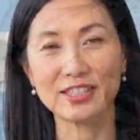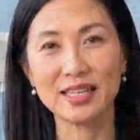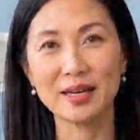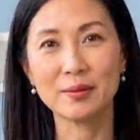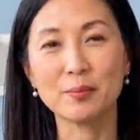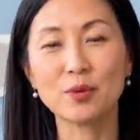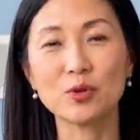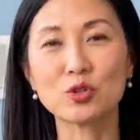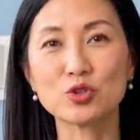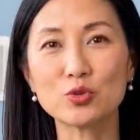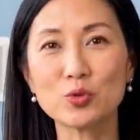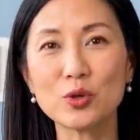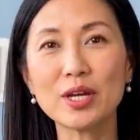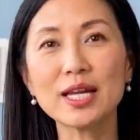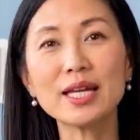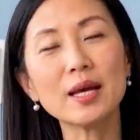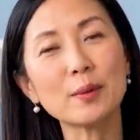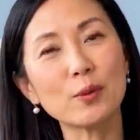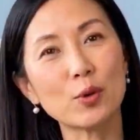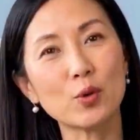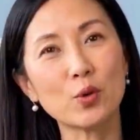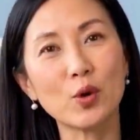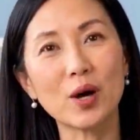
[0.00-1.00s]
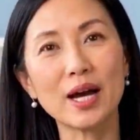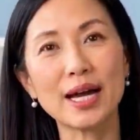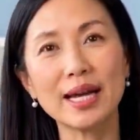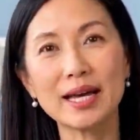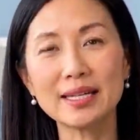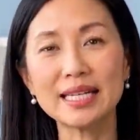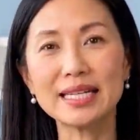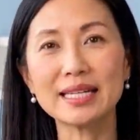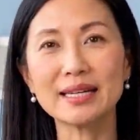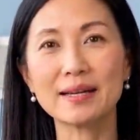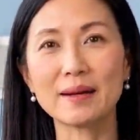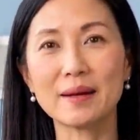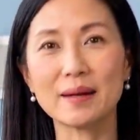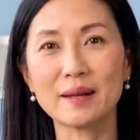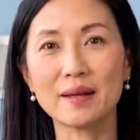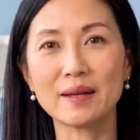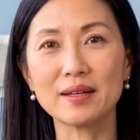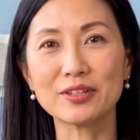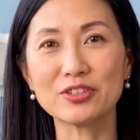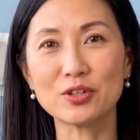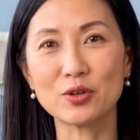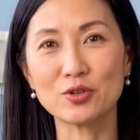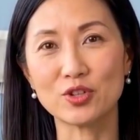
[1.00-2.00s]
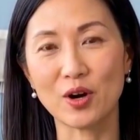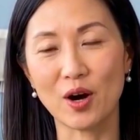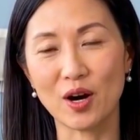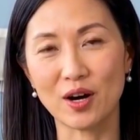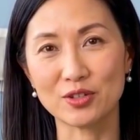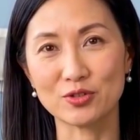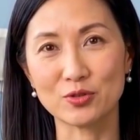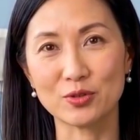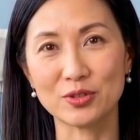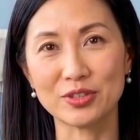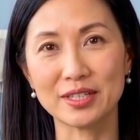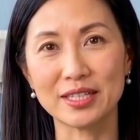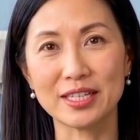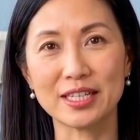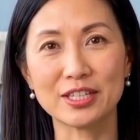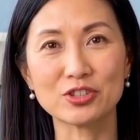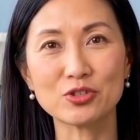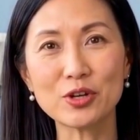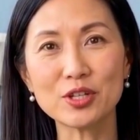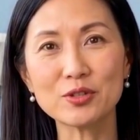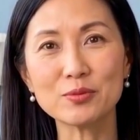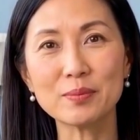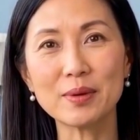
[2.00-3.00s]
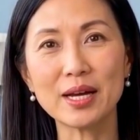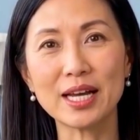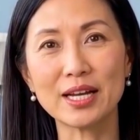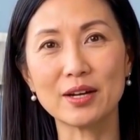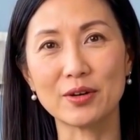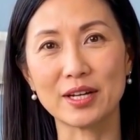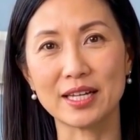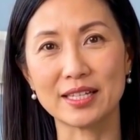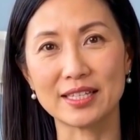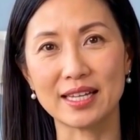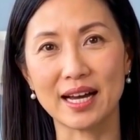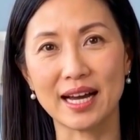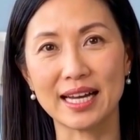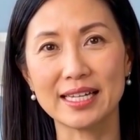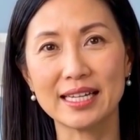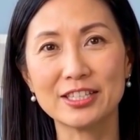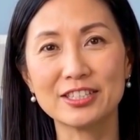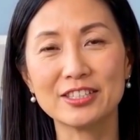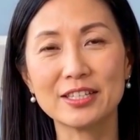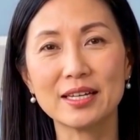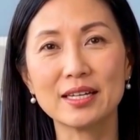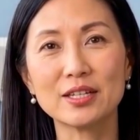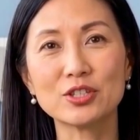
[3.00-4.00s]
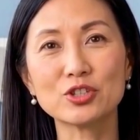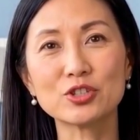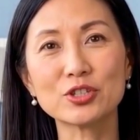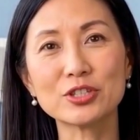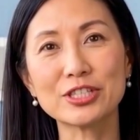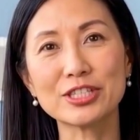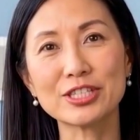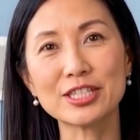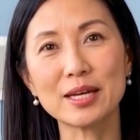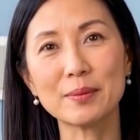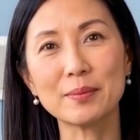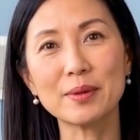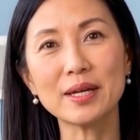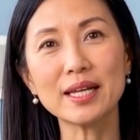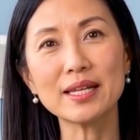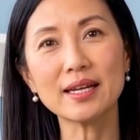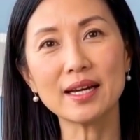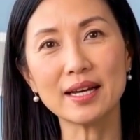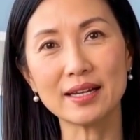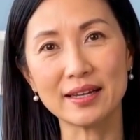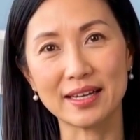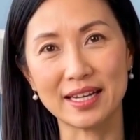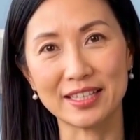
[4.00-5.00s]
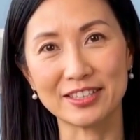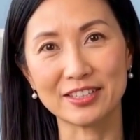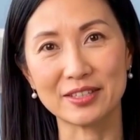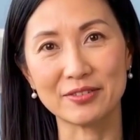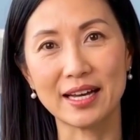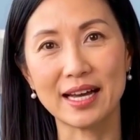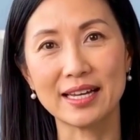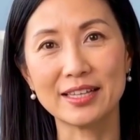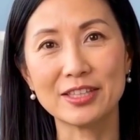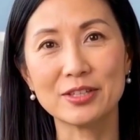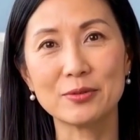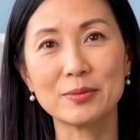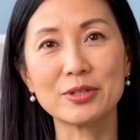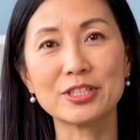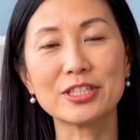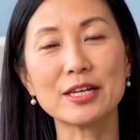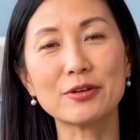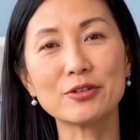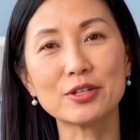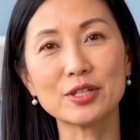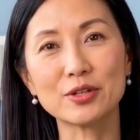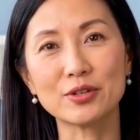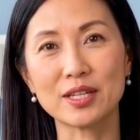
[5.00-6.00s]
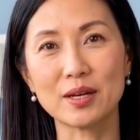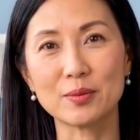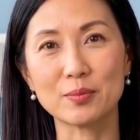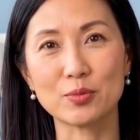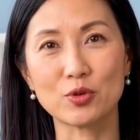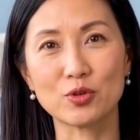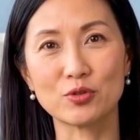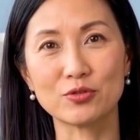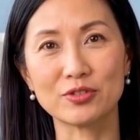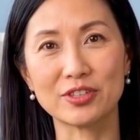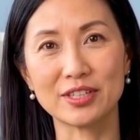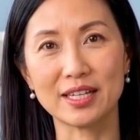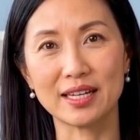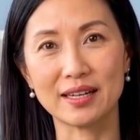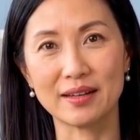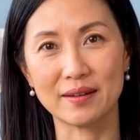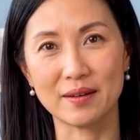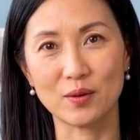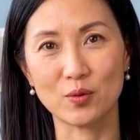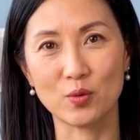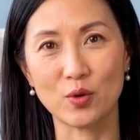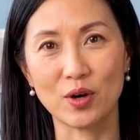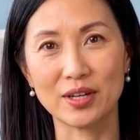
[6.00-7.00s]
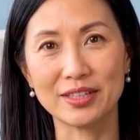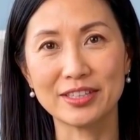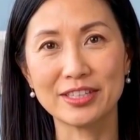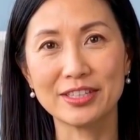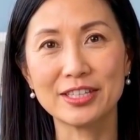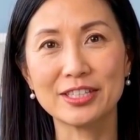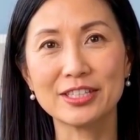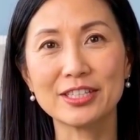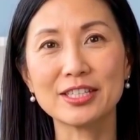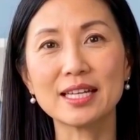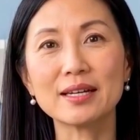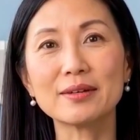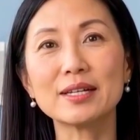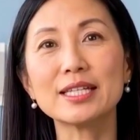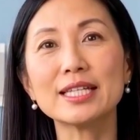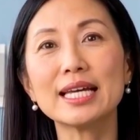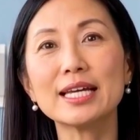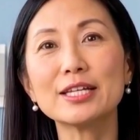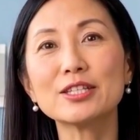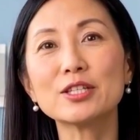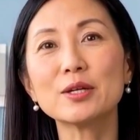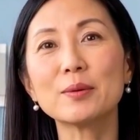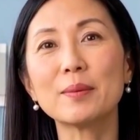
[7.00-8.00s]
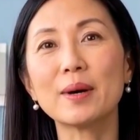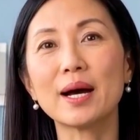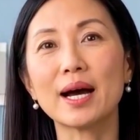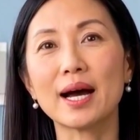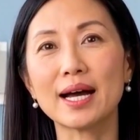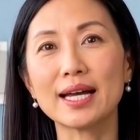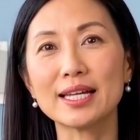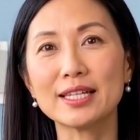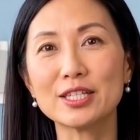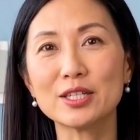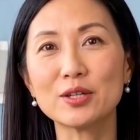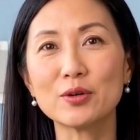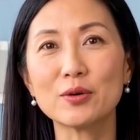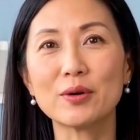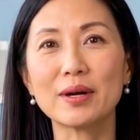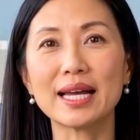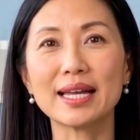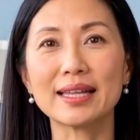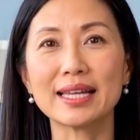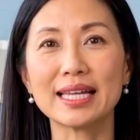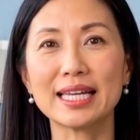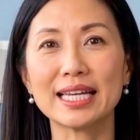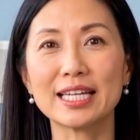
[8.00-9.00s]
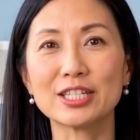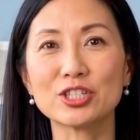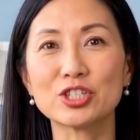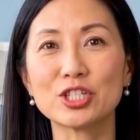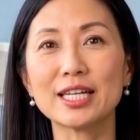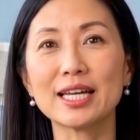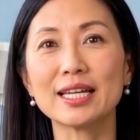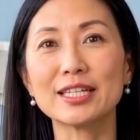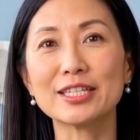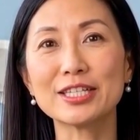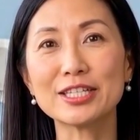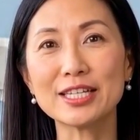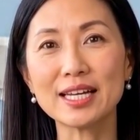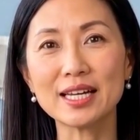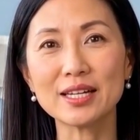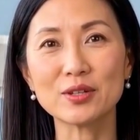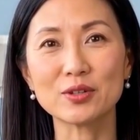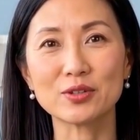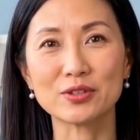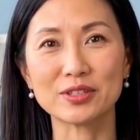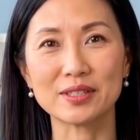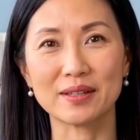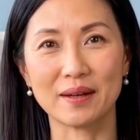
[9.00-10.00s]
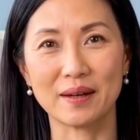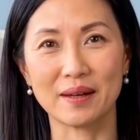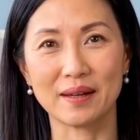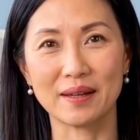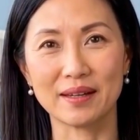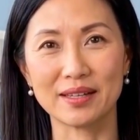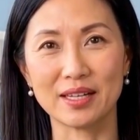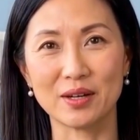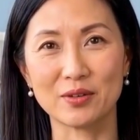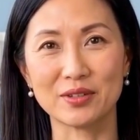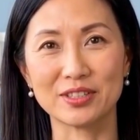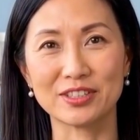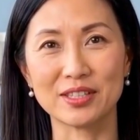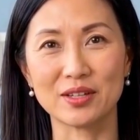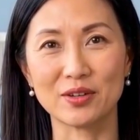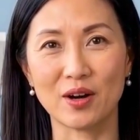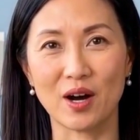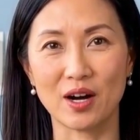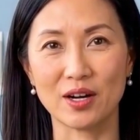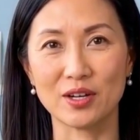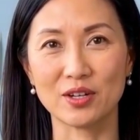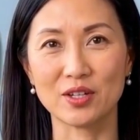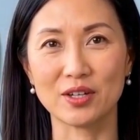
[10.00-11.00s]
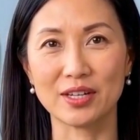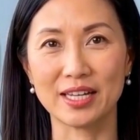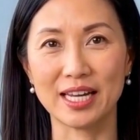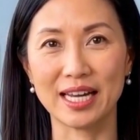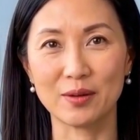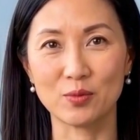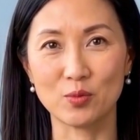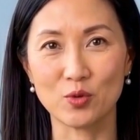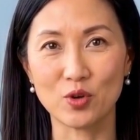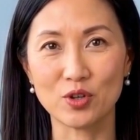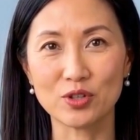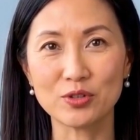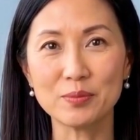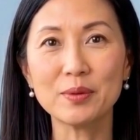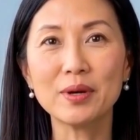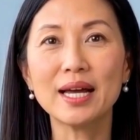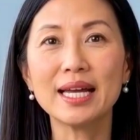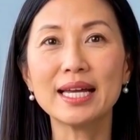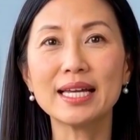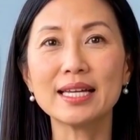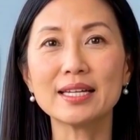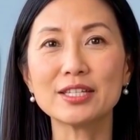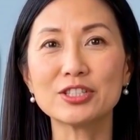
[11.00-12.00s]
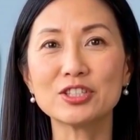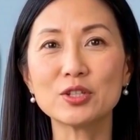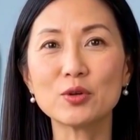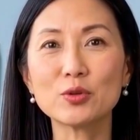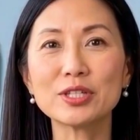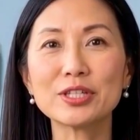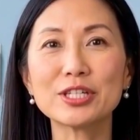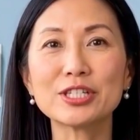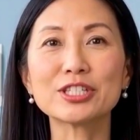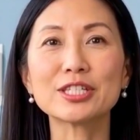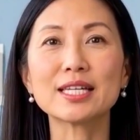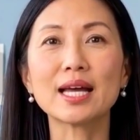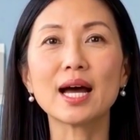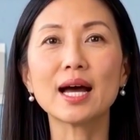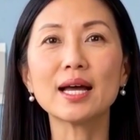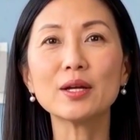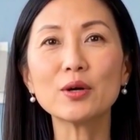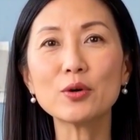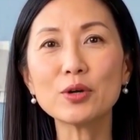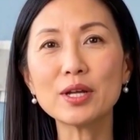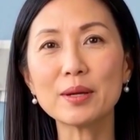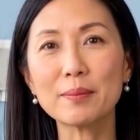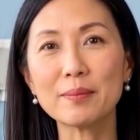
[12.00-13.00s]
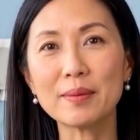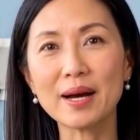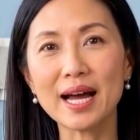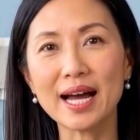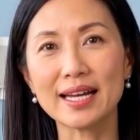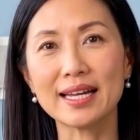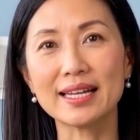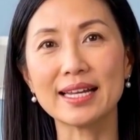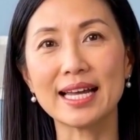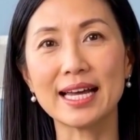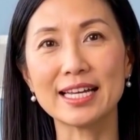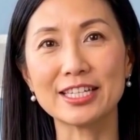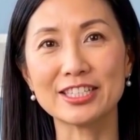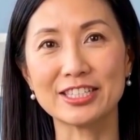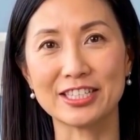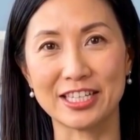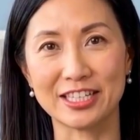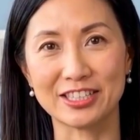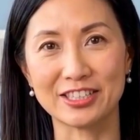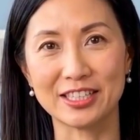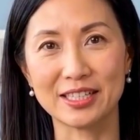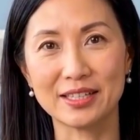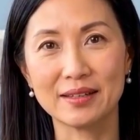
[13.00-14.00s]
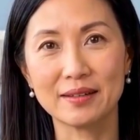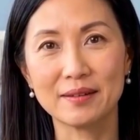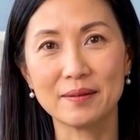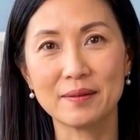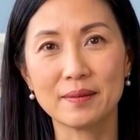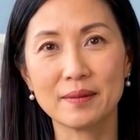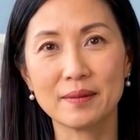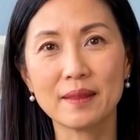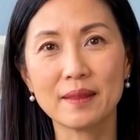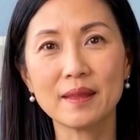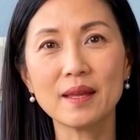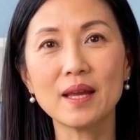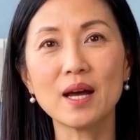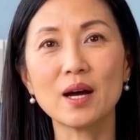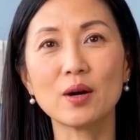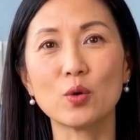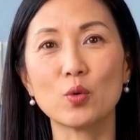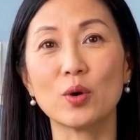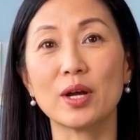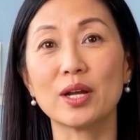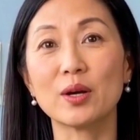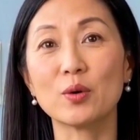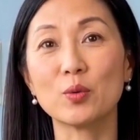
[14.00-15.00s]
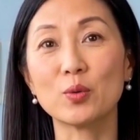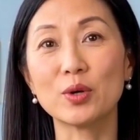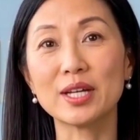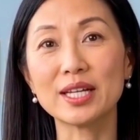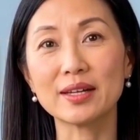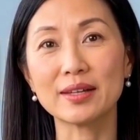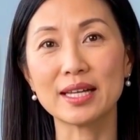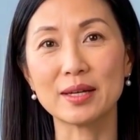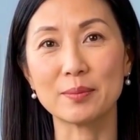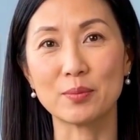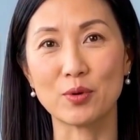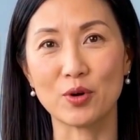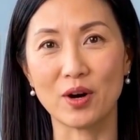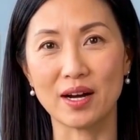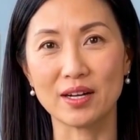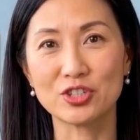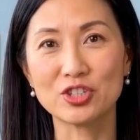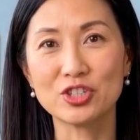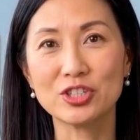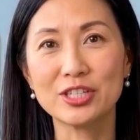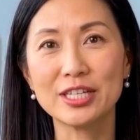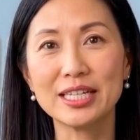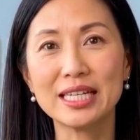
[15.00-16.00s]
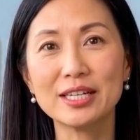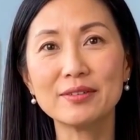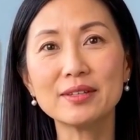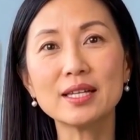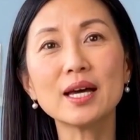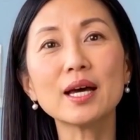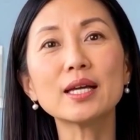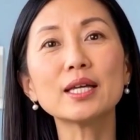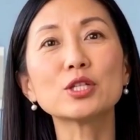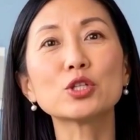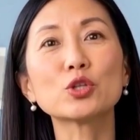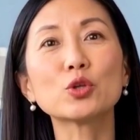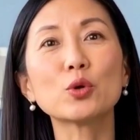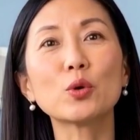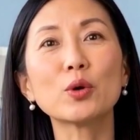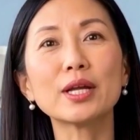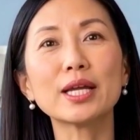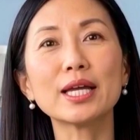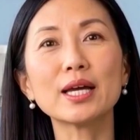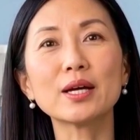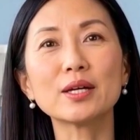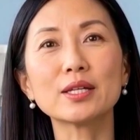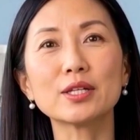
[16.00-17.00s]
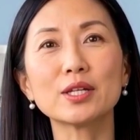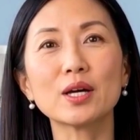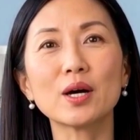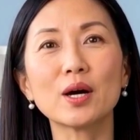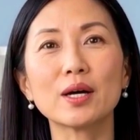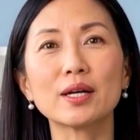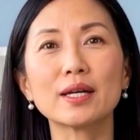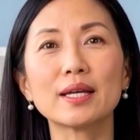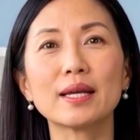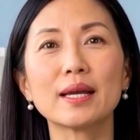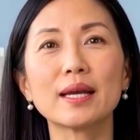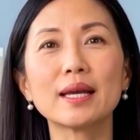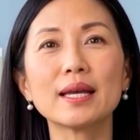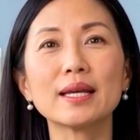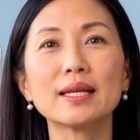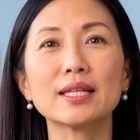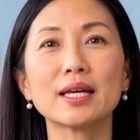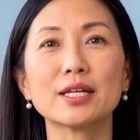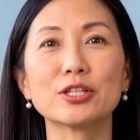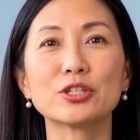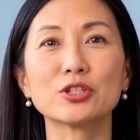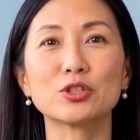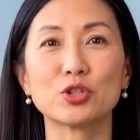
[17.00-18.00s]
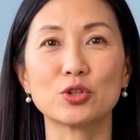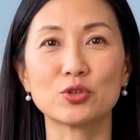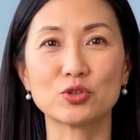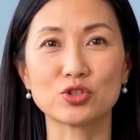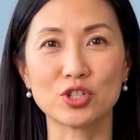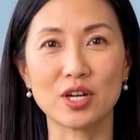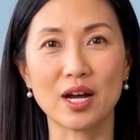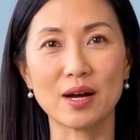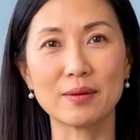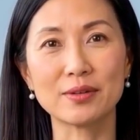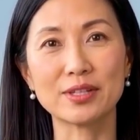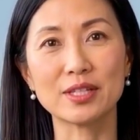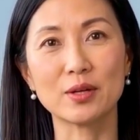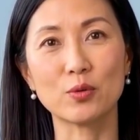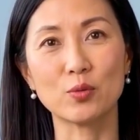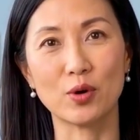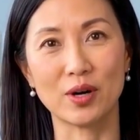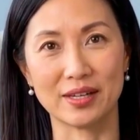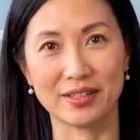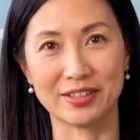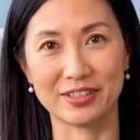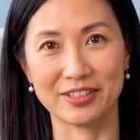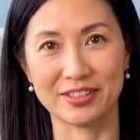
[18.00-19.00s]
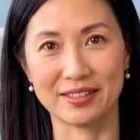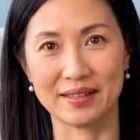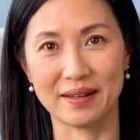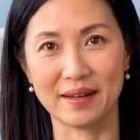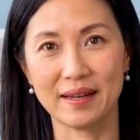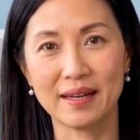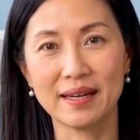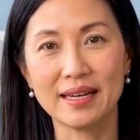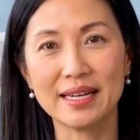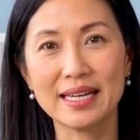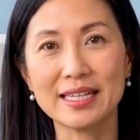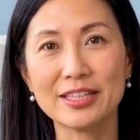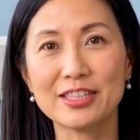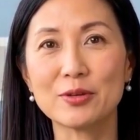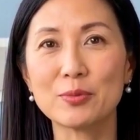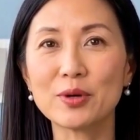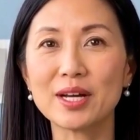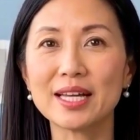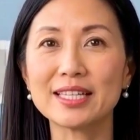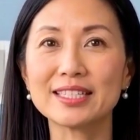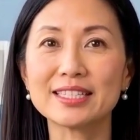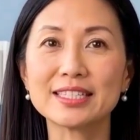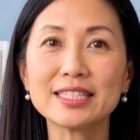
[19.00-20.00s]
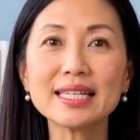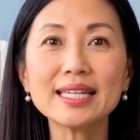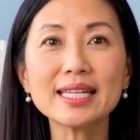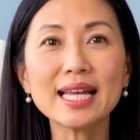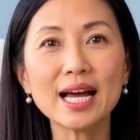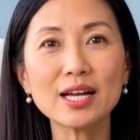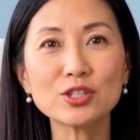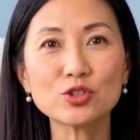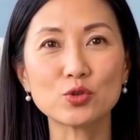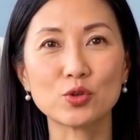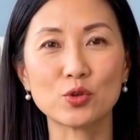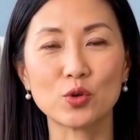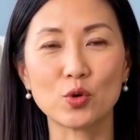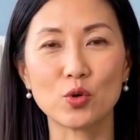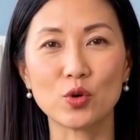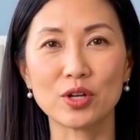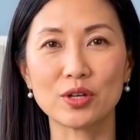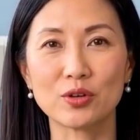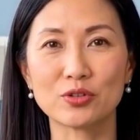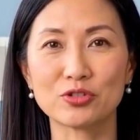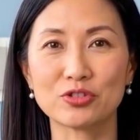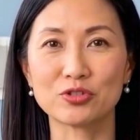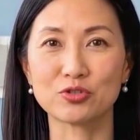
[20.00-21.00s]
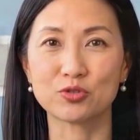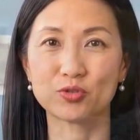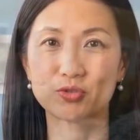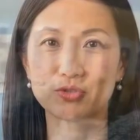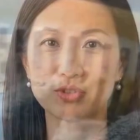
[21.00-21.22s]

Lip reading: can push weight up quietly. So dogs with a history of pancreatitis should skip it unless a vet specifically approves it. Once the 7 days are behind you and the itching has settled, there is a longer game worth playing so it does not creep back next season. A quick weekly brush, even on a short-haired dog, does 2 jobs at once. It spreads the natural oils through